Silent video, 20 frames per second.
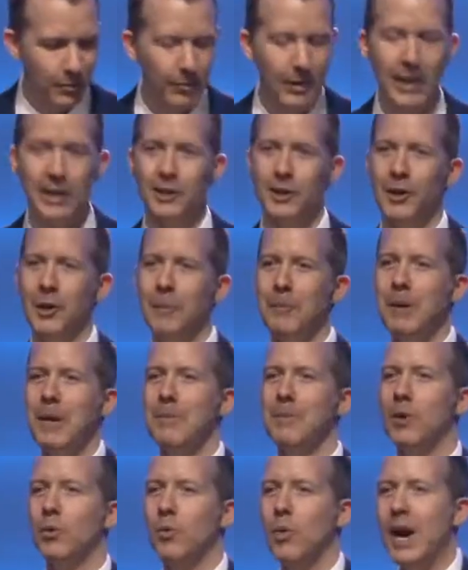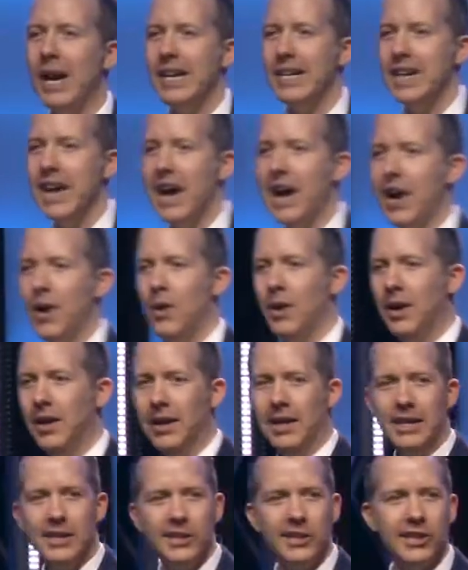So there are people right now
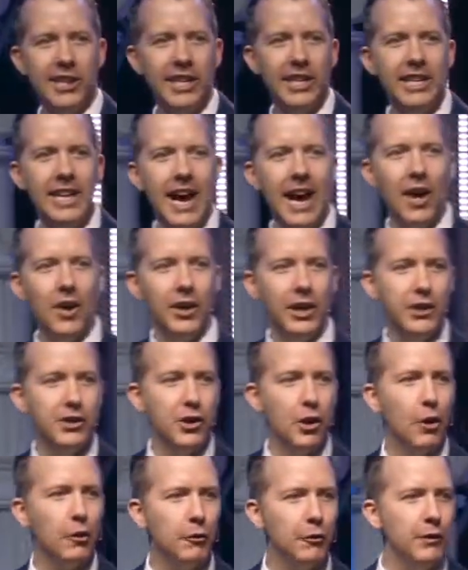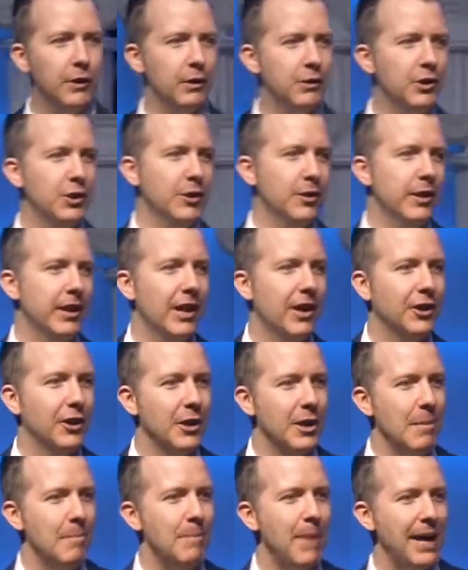sitting out in your future that are going
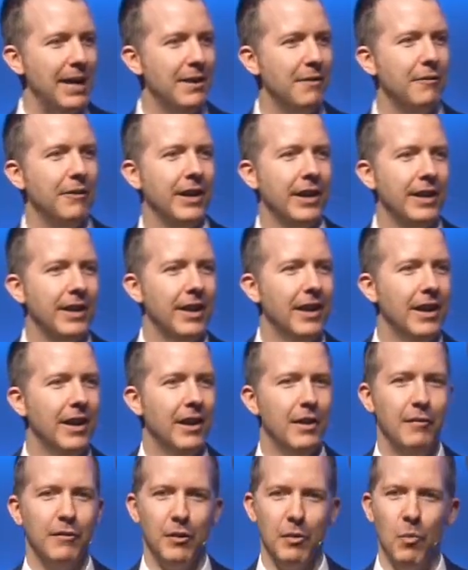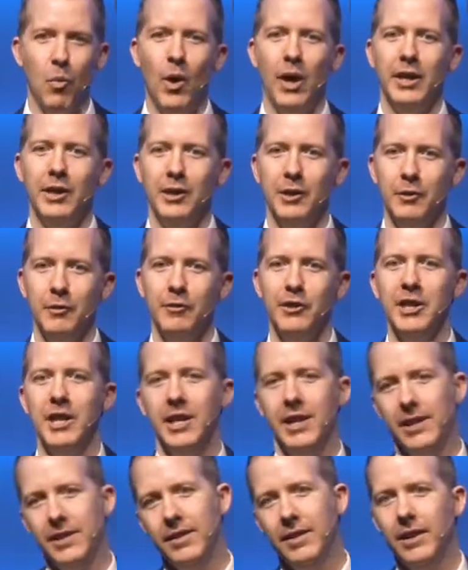to benefit from what you've
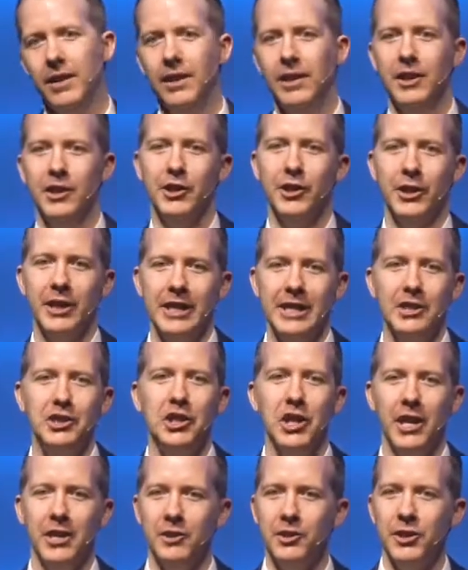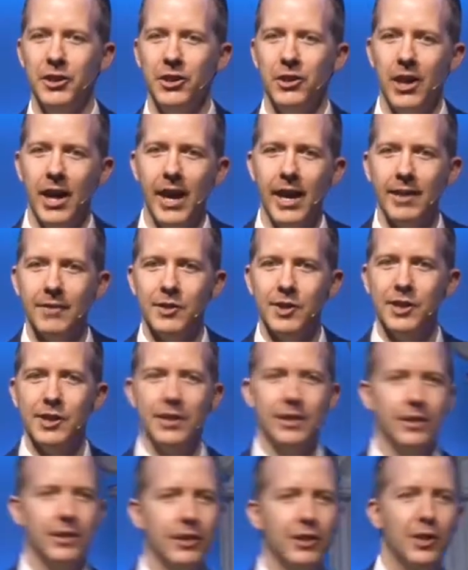done. You're going to change their
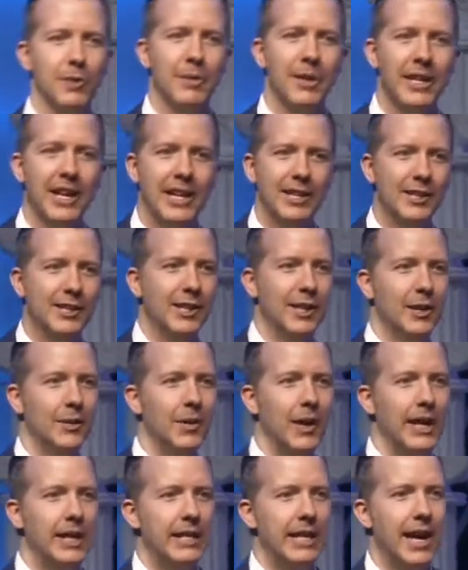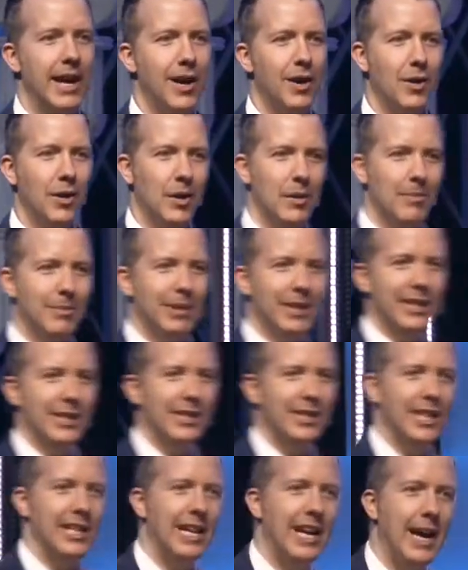lives. You may not see it right now, but it's
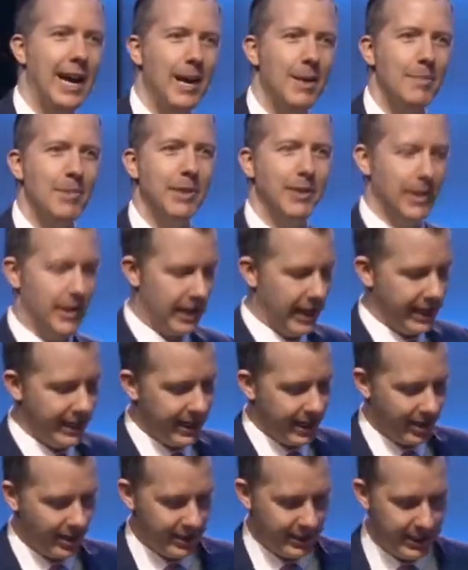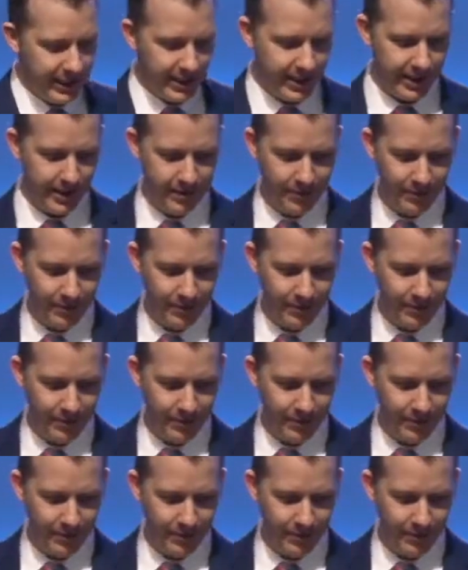going to happen. I guarantee it.